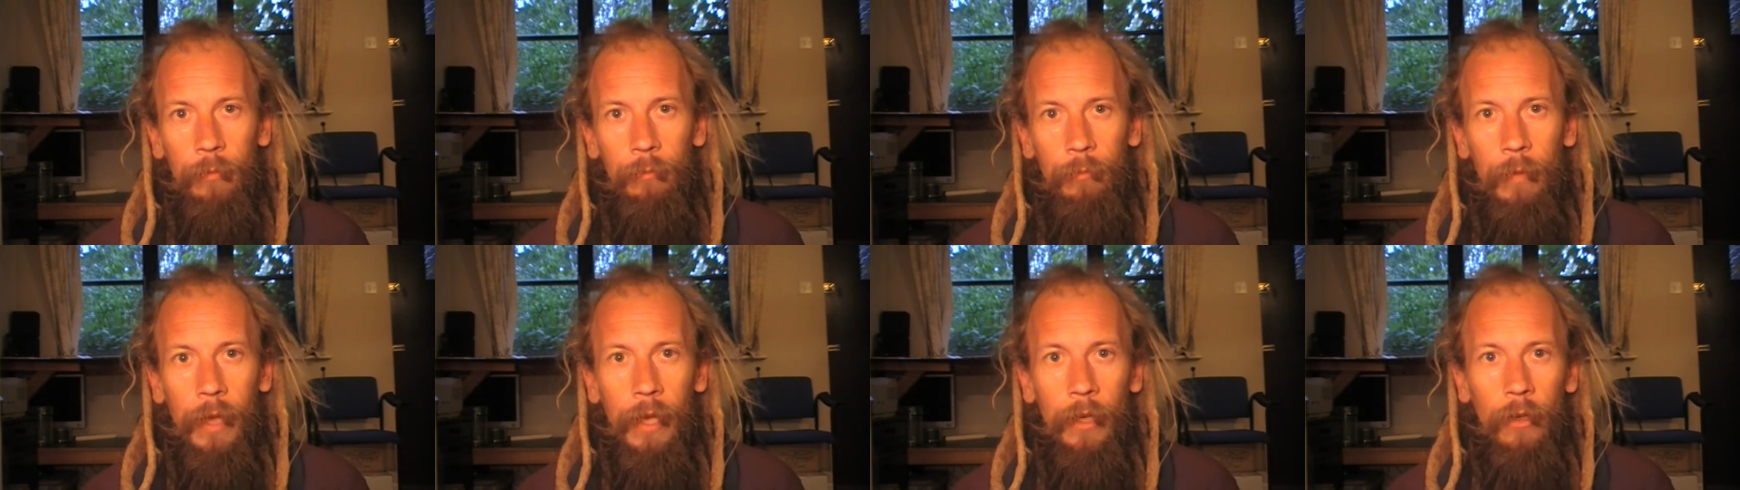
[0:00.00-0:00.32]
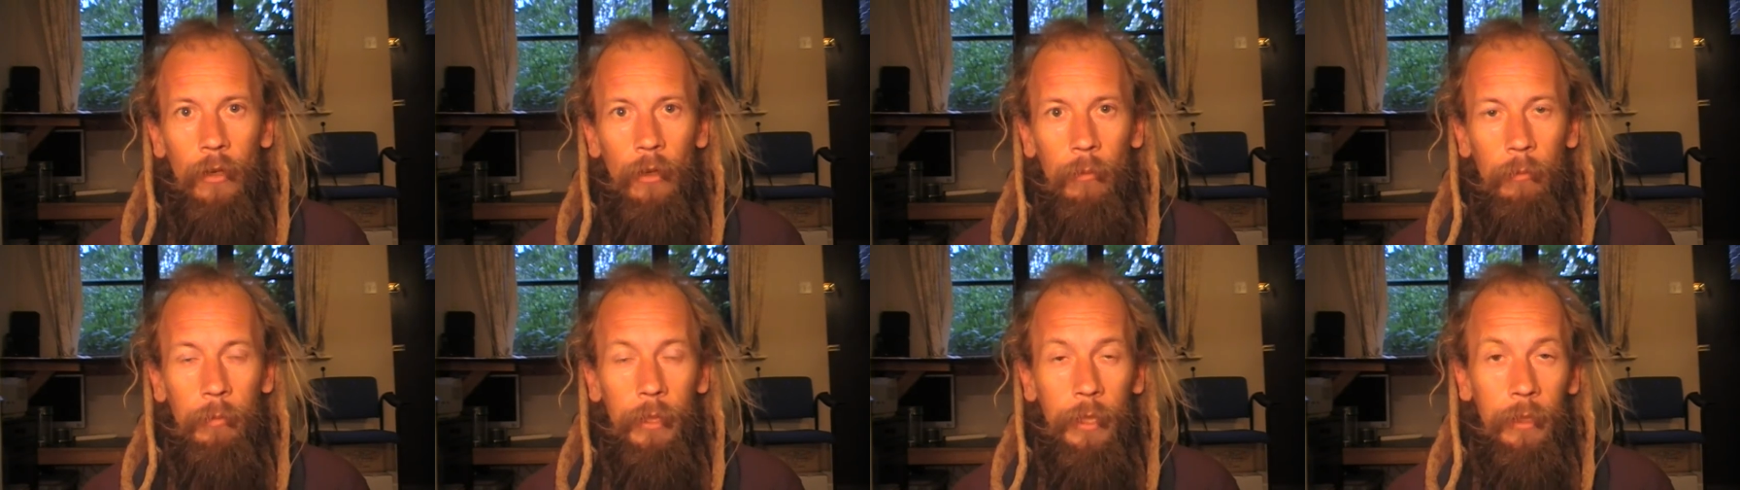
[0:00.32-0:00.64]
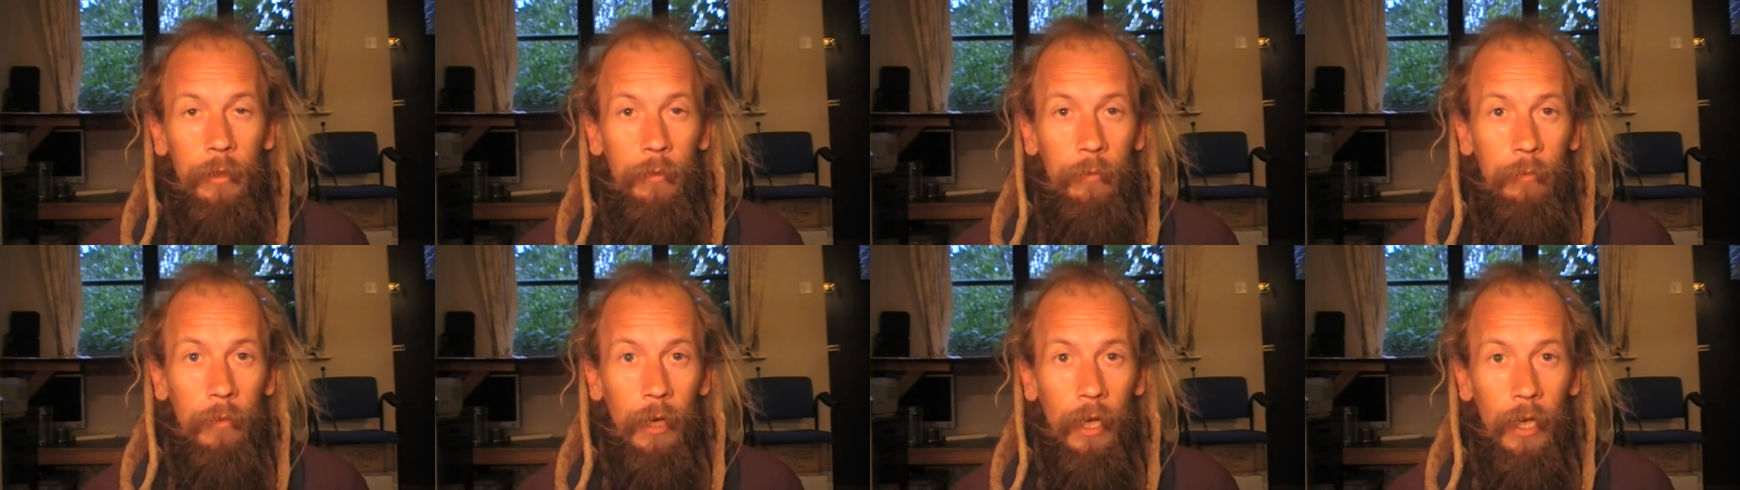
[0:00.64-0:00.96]
may not
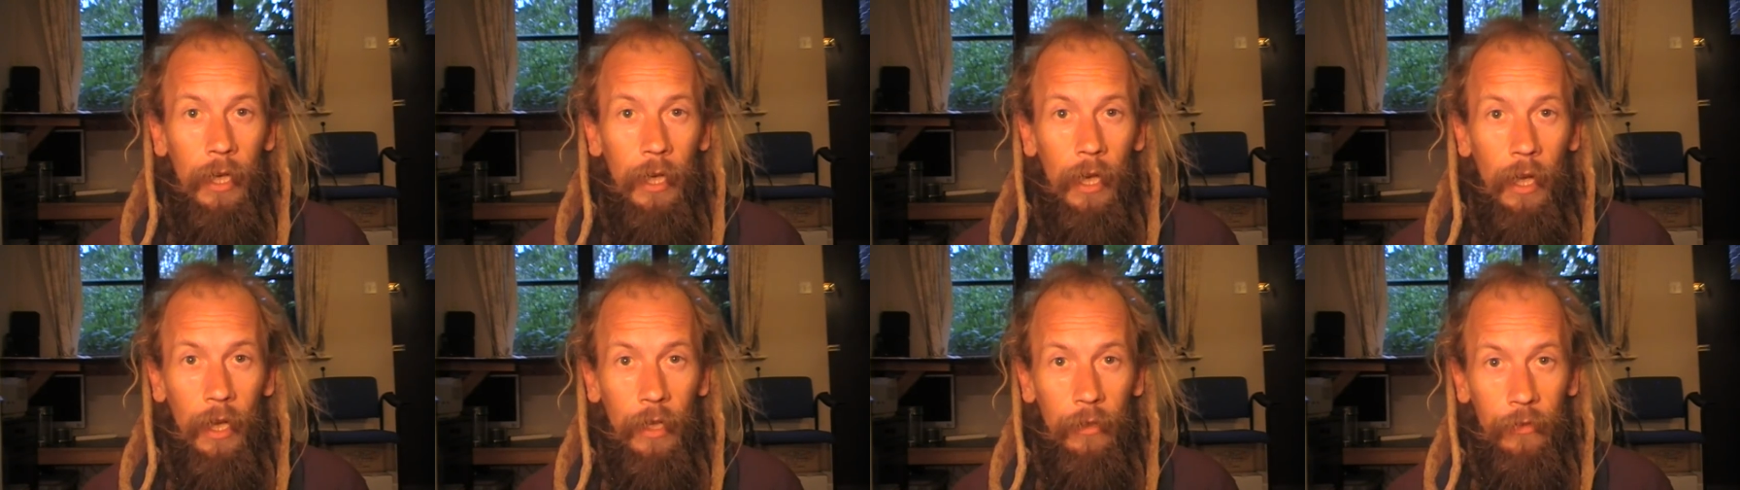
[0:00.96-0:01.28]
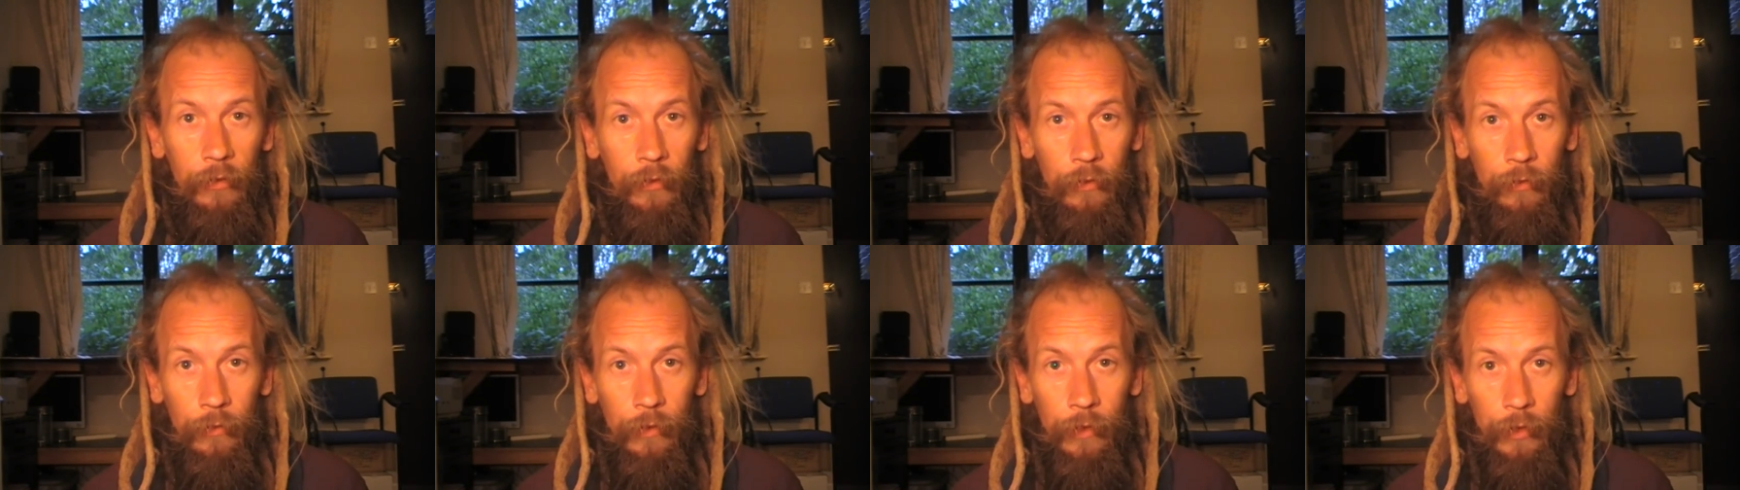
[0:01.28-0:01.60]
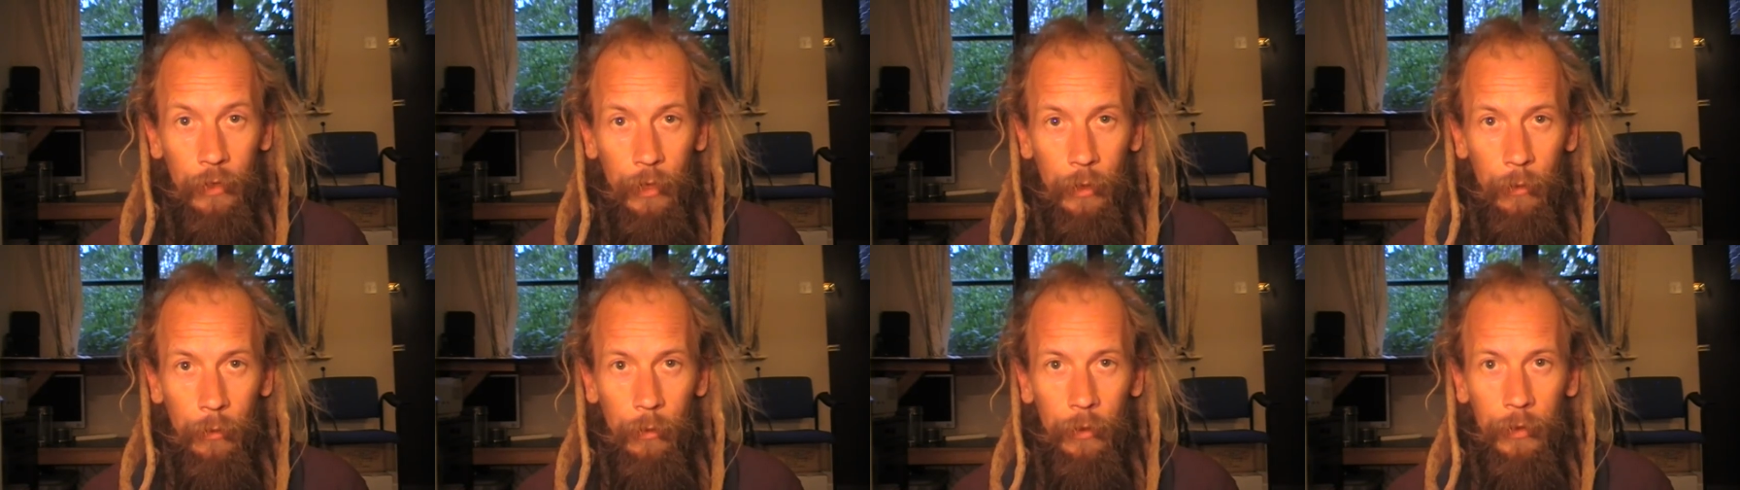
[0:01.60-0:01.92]
be my last
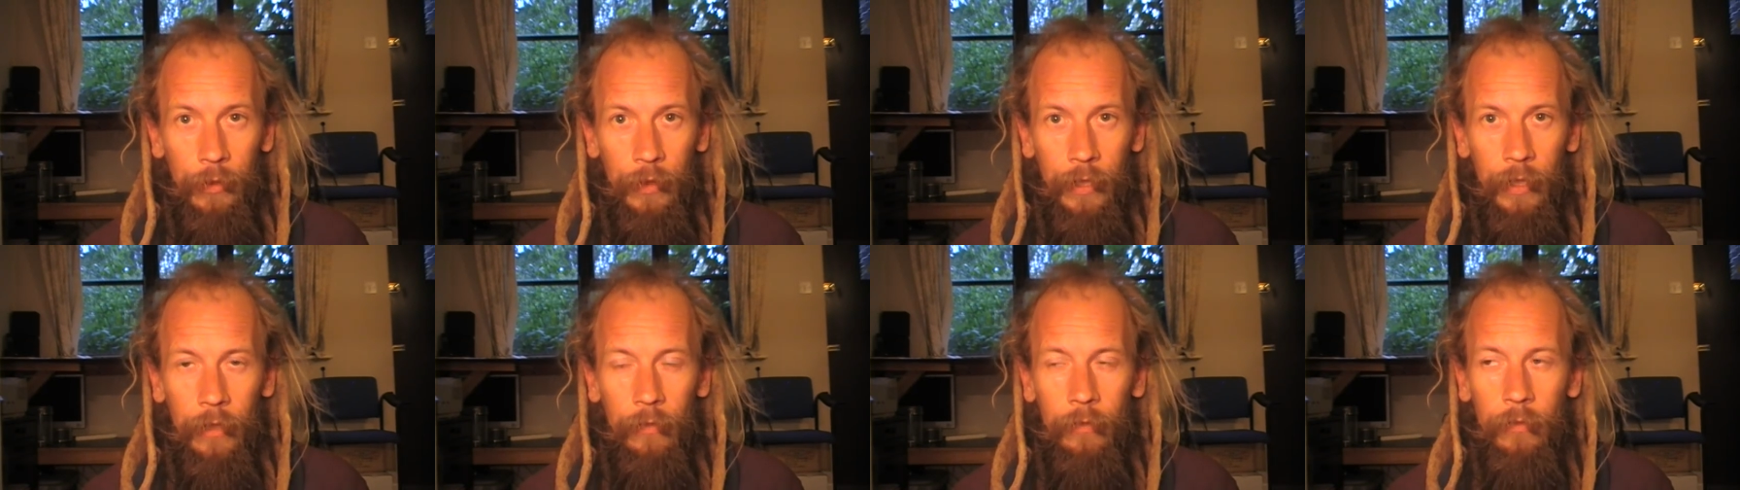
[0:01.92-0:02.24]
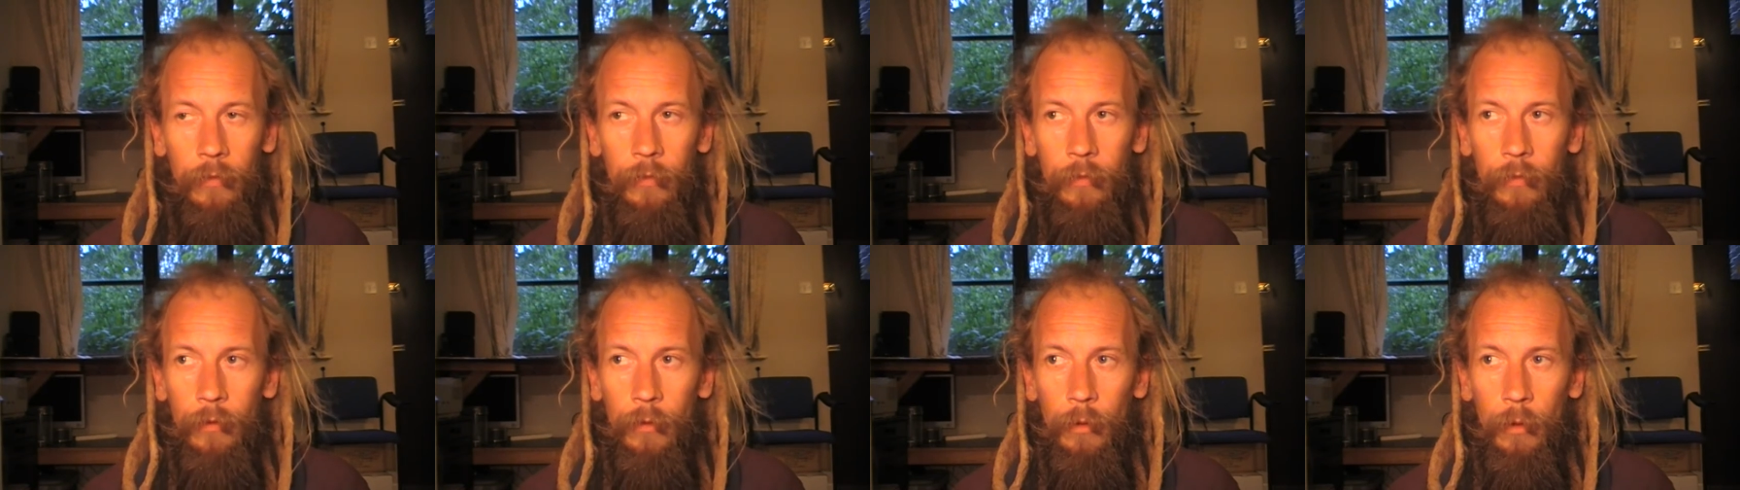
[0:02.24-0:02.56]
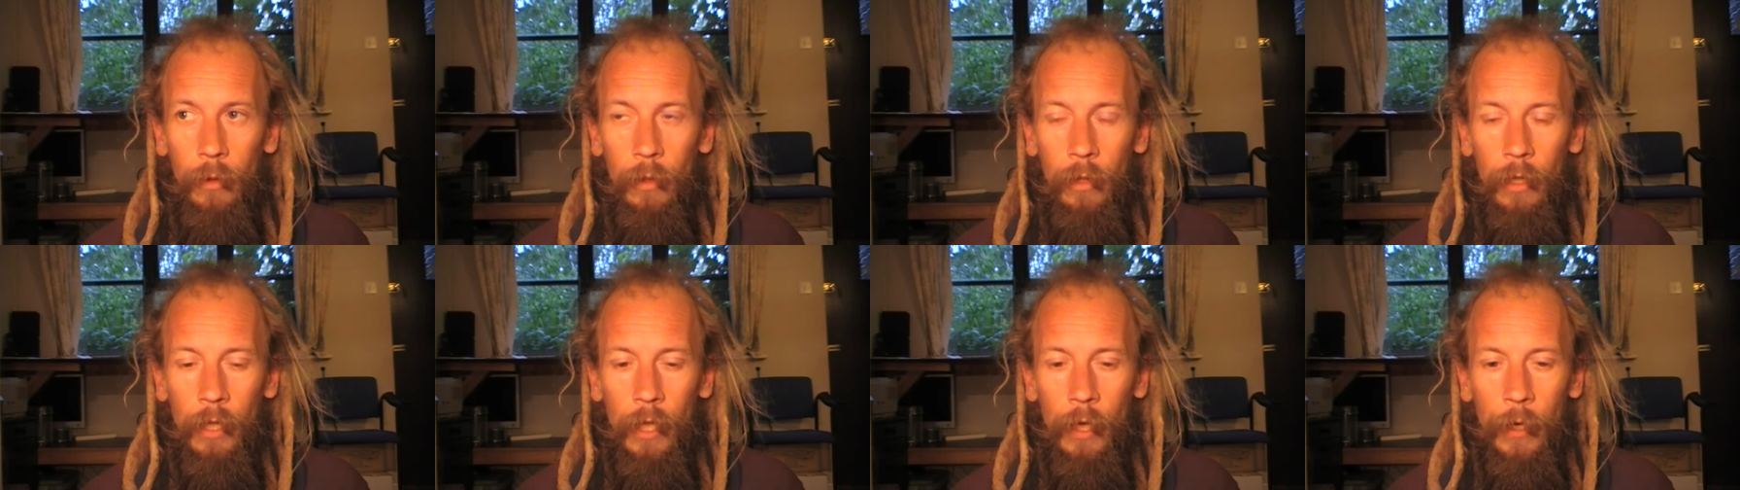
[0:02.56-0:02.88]
video on this,
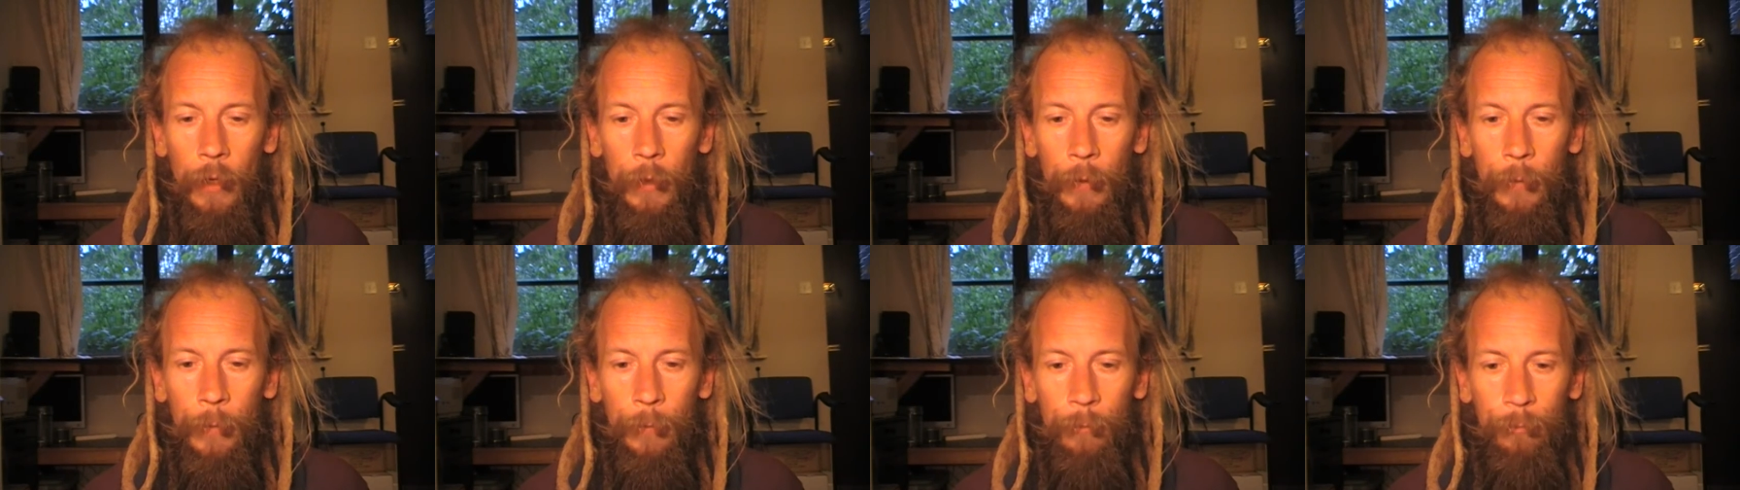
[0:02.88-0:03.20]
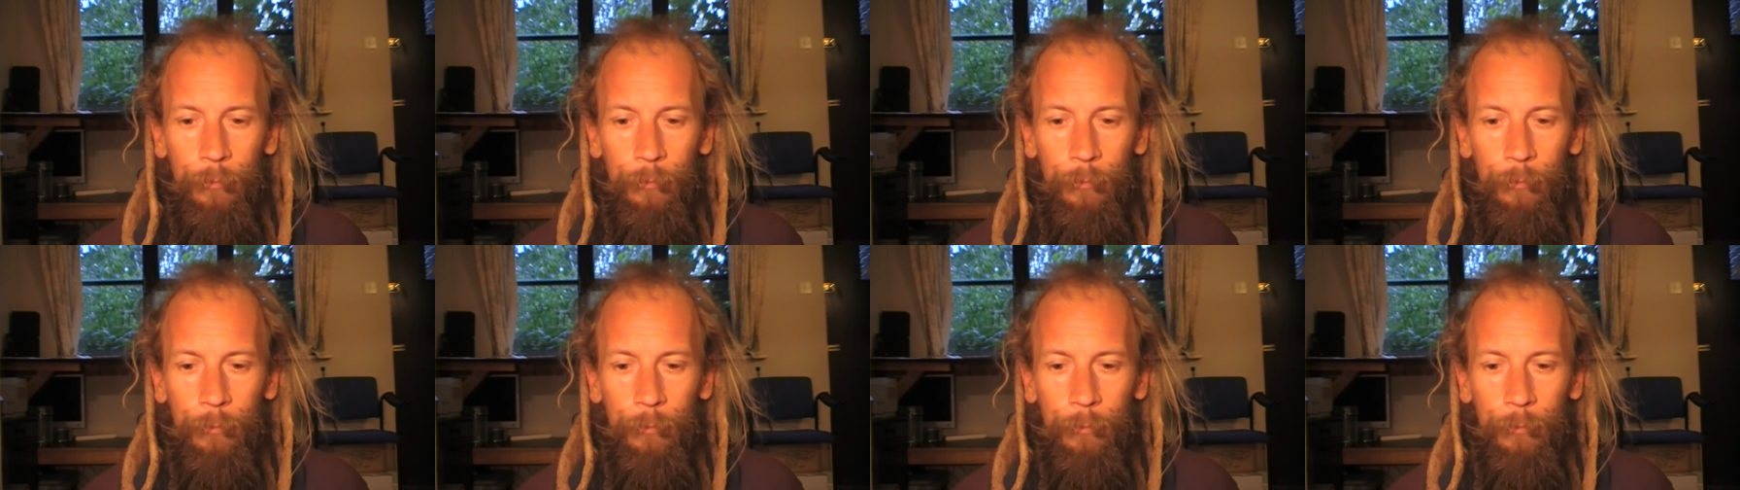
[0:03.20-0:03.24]
although